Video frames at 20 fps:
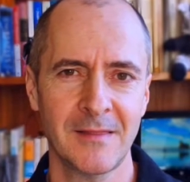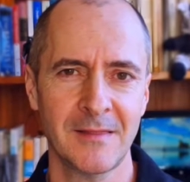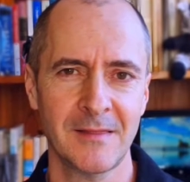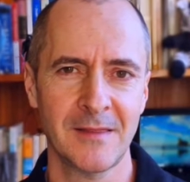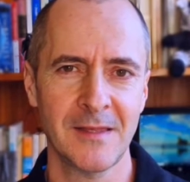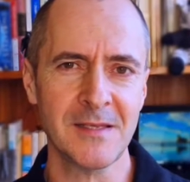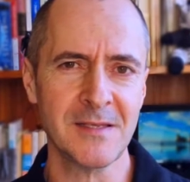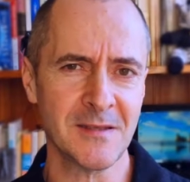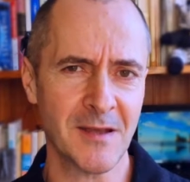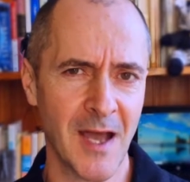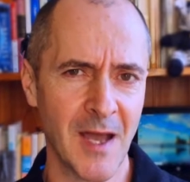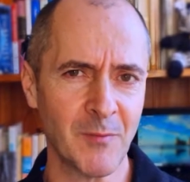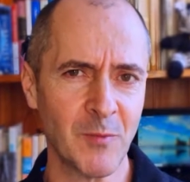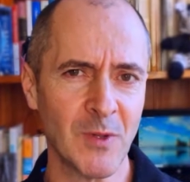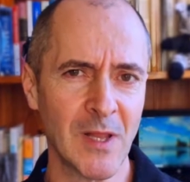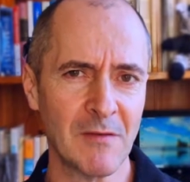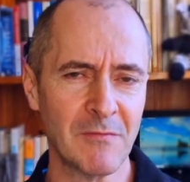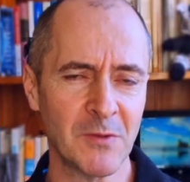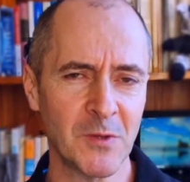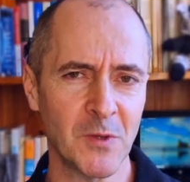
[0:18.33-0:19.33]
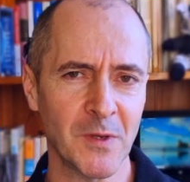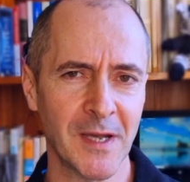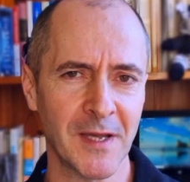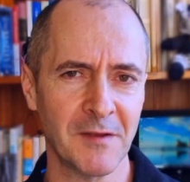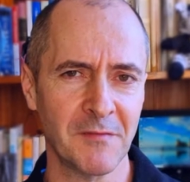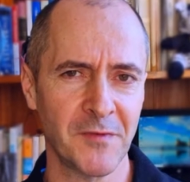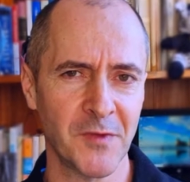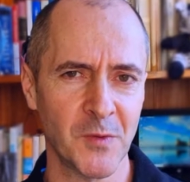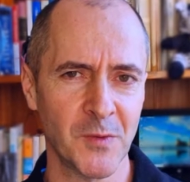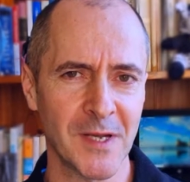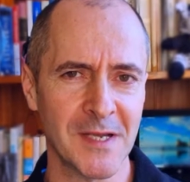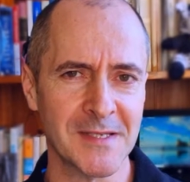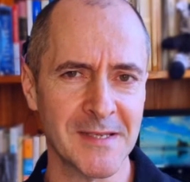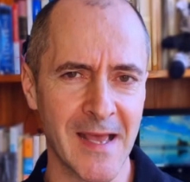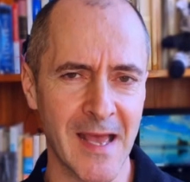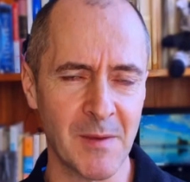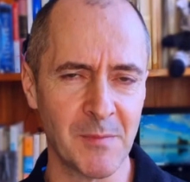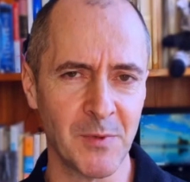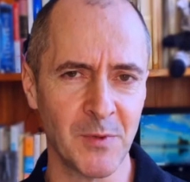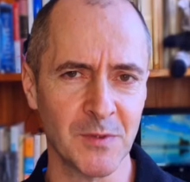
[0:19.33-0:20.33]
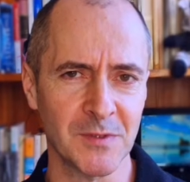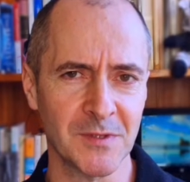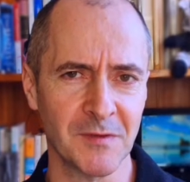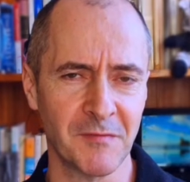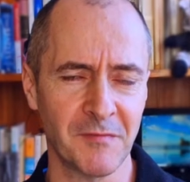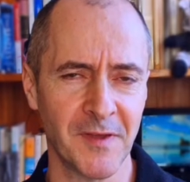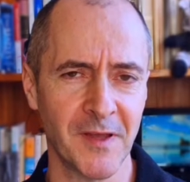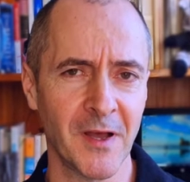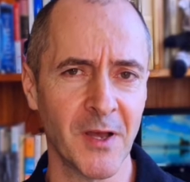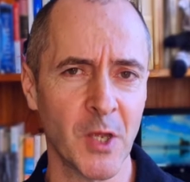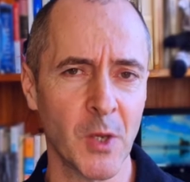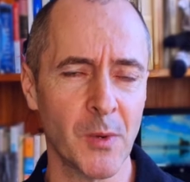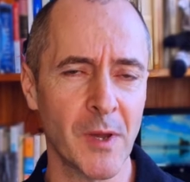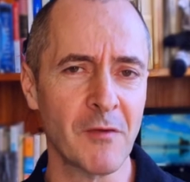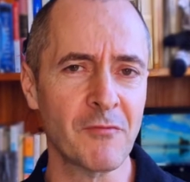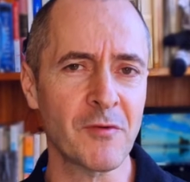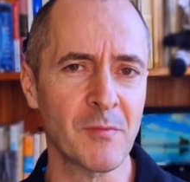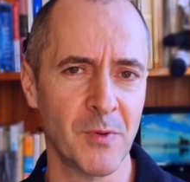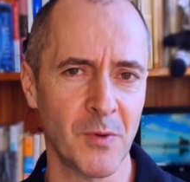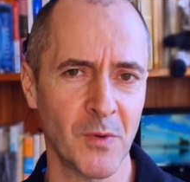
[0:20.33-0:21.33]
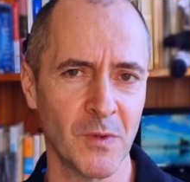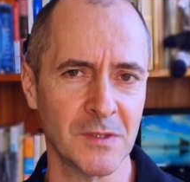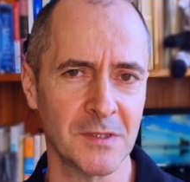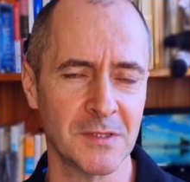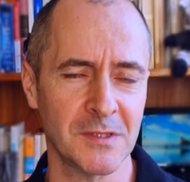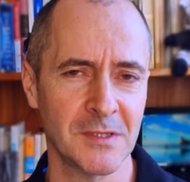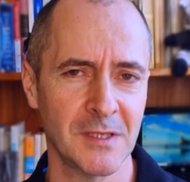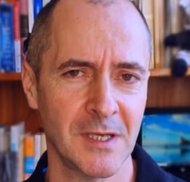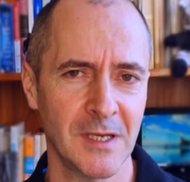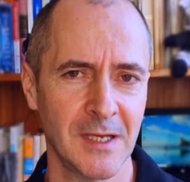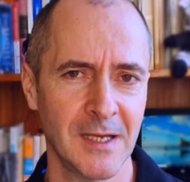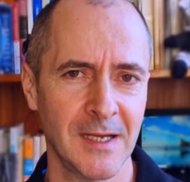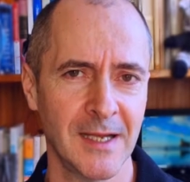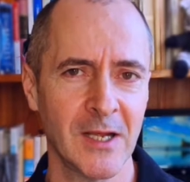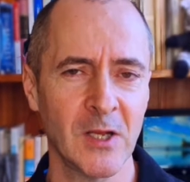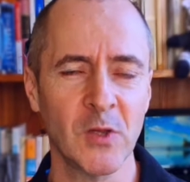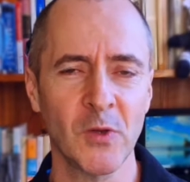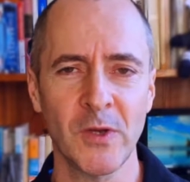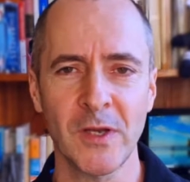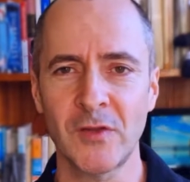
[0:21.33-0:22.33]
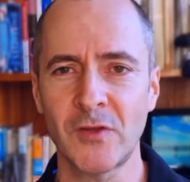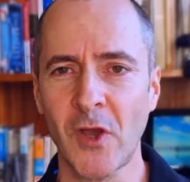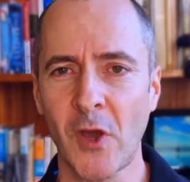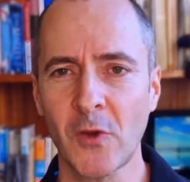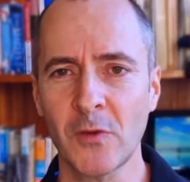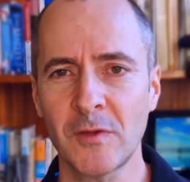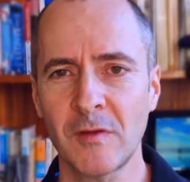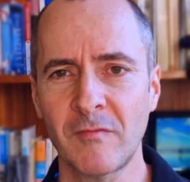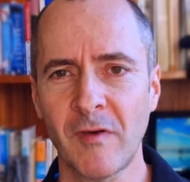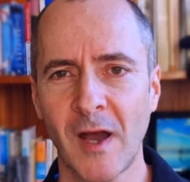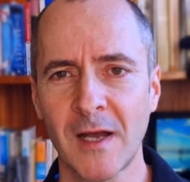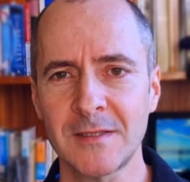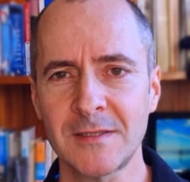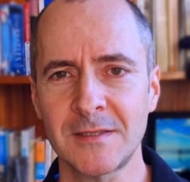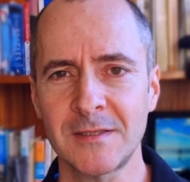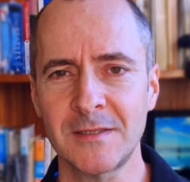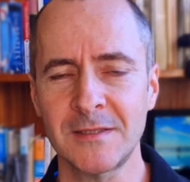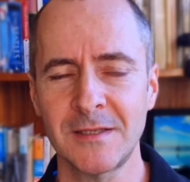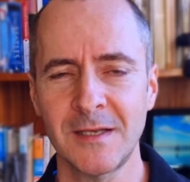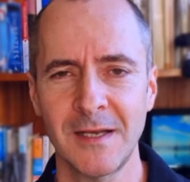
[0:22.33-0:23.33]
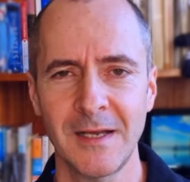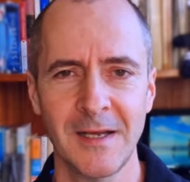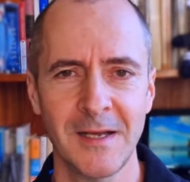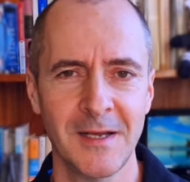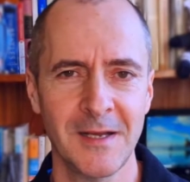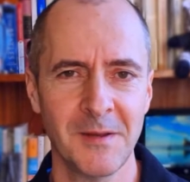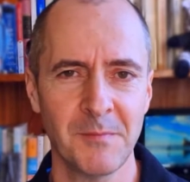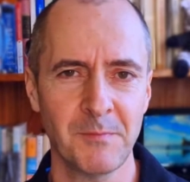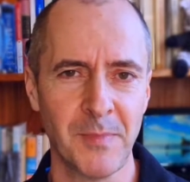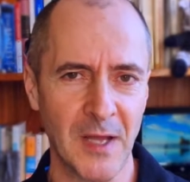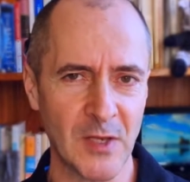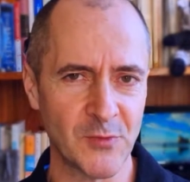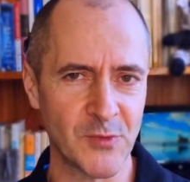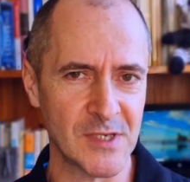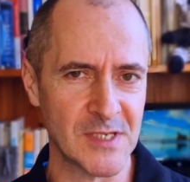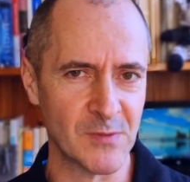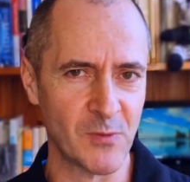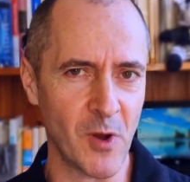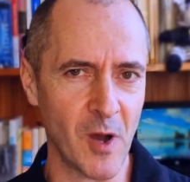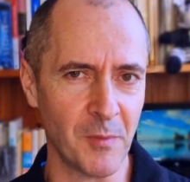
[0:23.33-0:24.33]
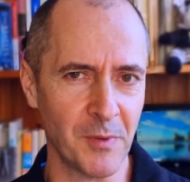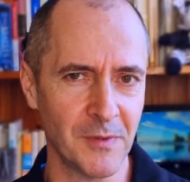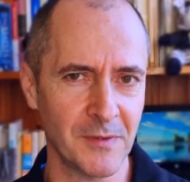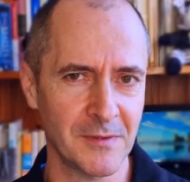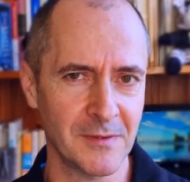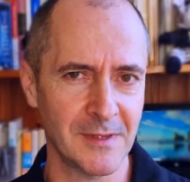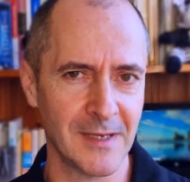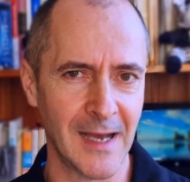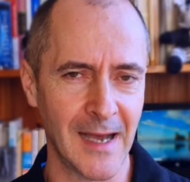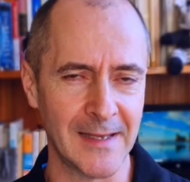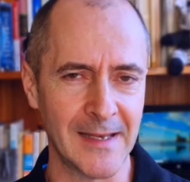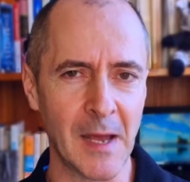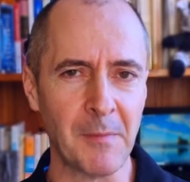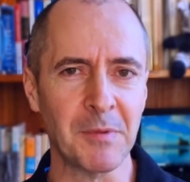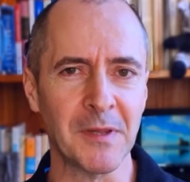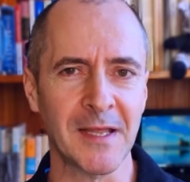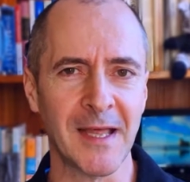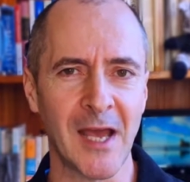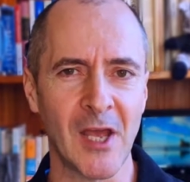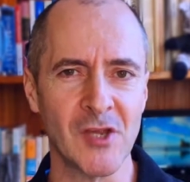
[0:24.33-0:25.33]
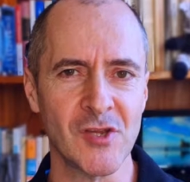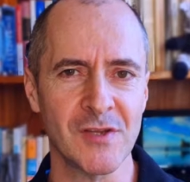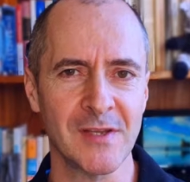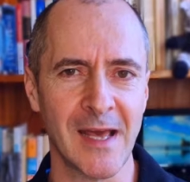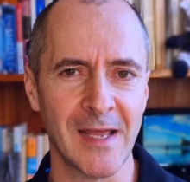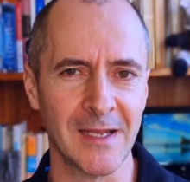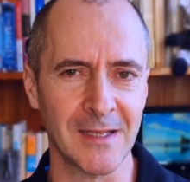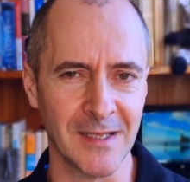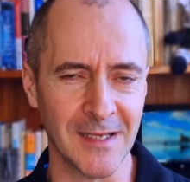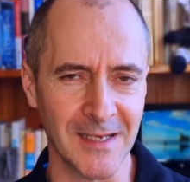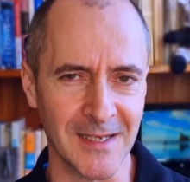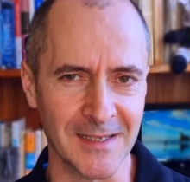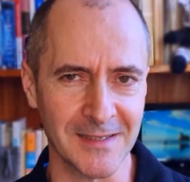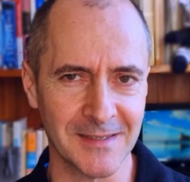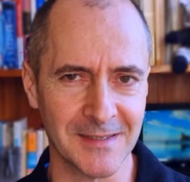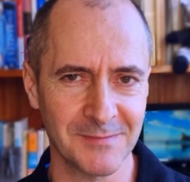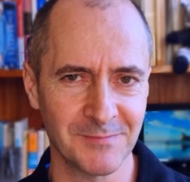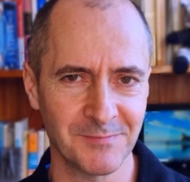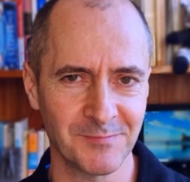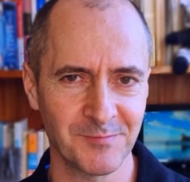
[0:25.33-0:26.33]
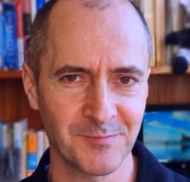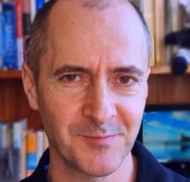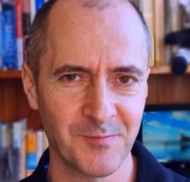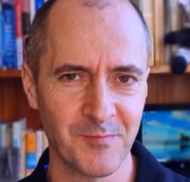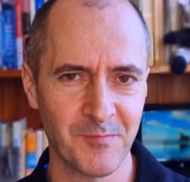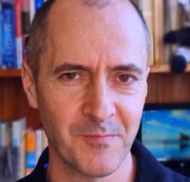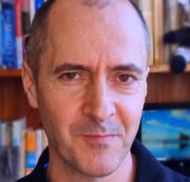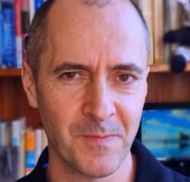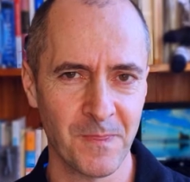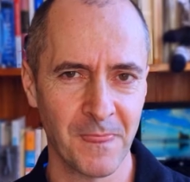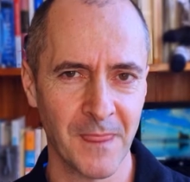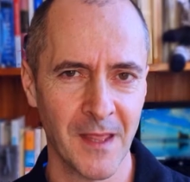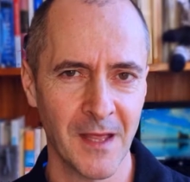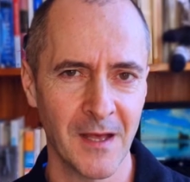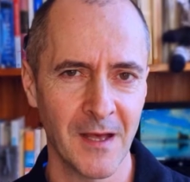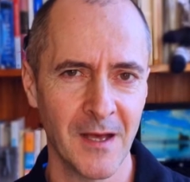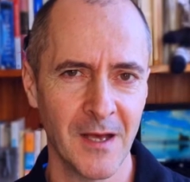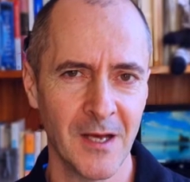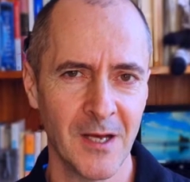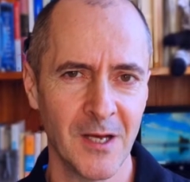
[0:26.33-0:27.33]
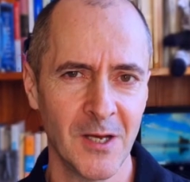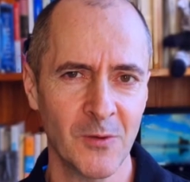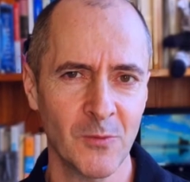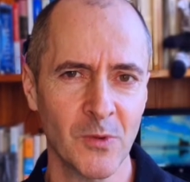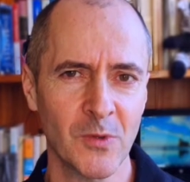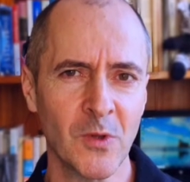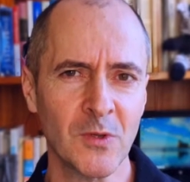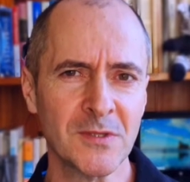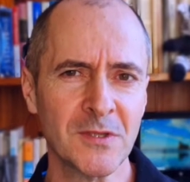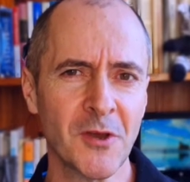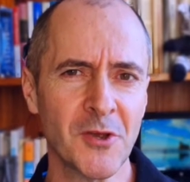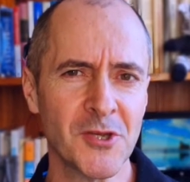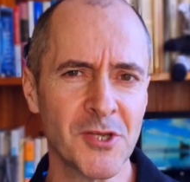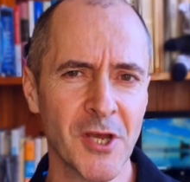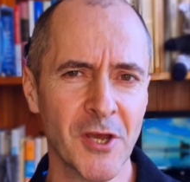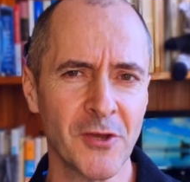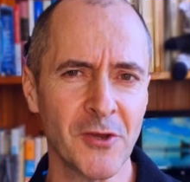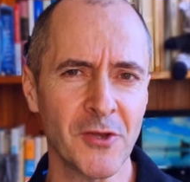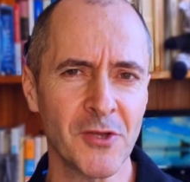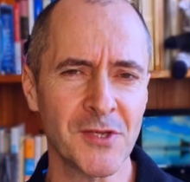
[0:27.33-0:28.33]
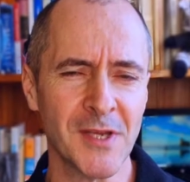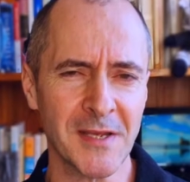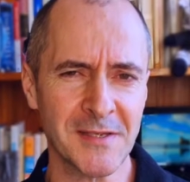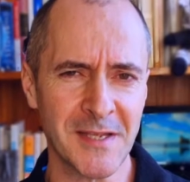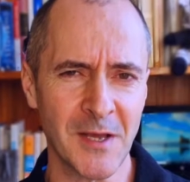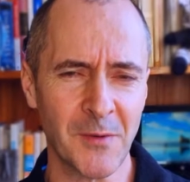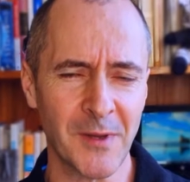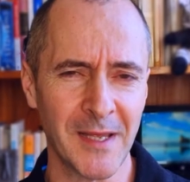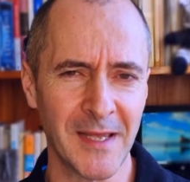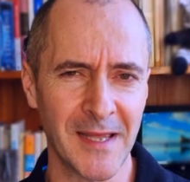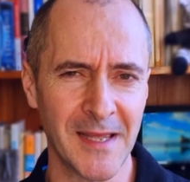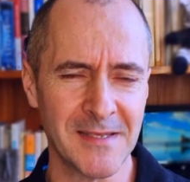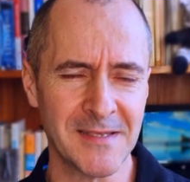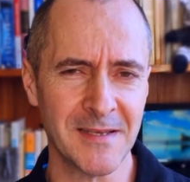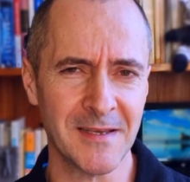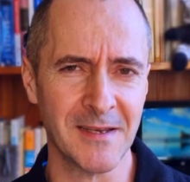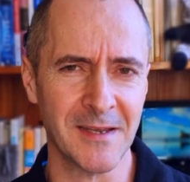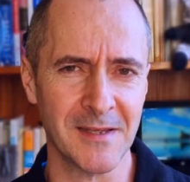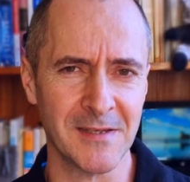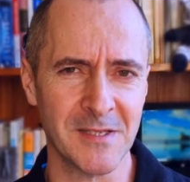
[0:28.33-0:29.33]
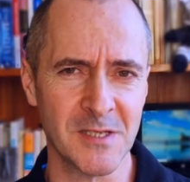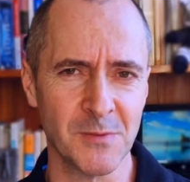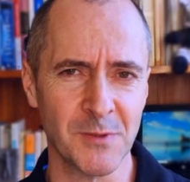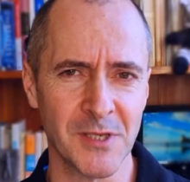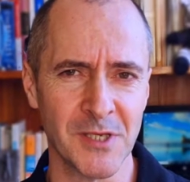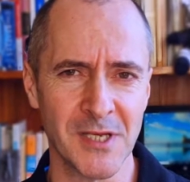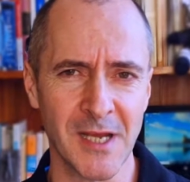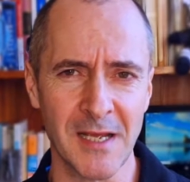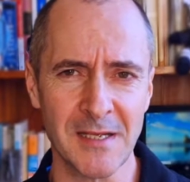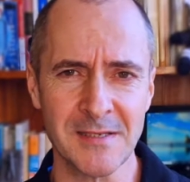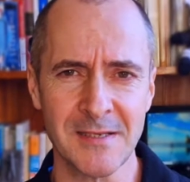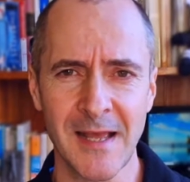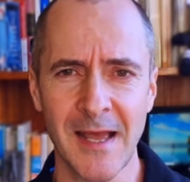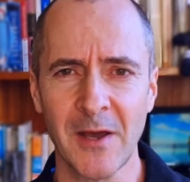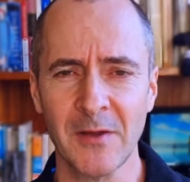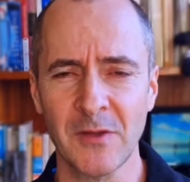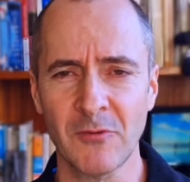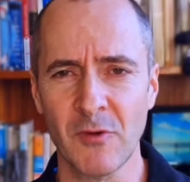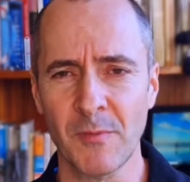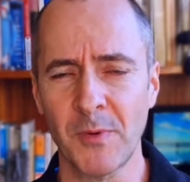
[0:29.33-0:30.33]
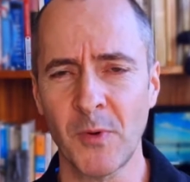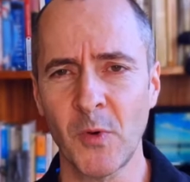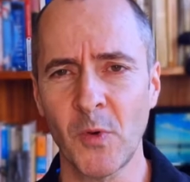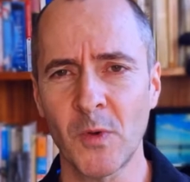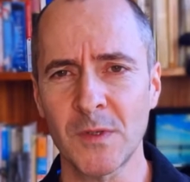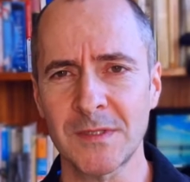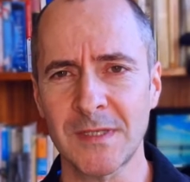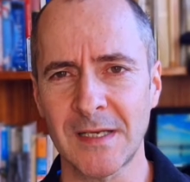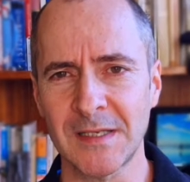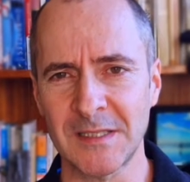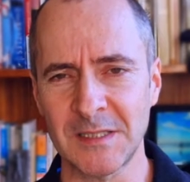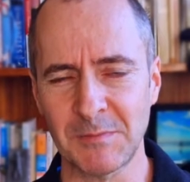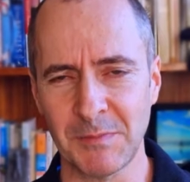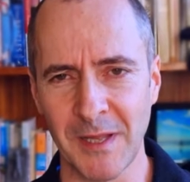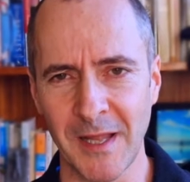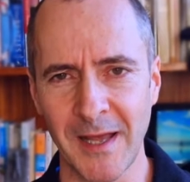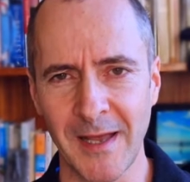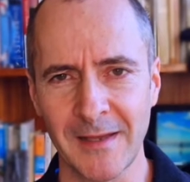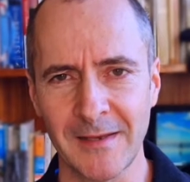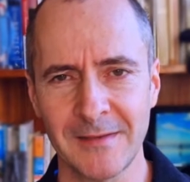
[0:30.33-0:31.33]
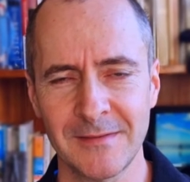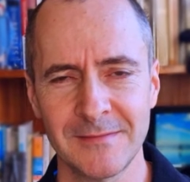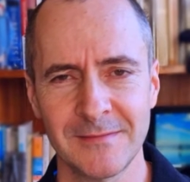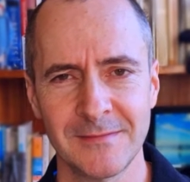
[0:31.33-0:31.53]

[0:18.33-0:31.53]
This time we'll have a look at a few examples of VIQF reports, including total devices, battery swap, and application analytics. We'll also show you just how easy it is to adjust how the reports are displayed.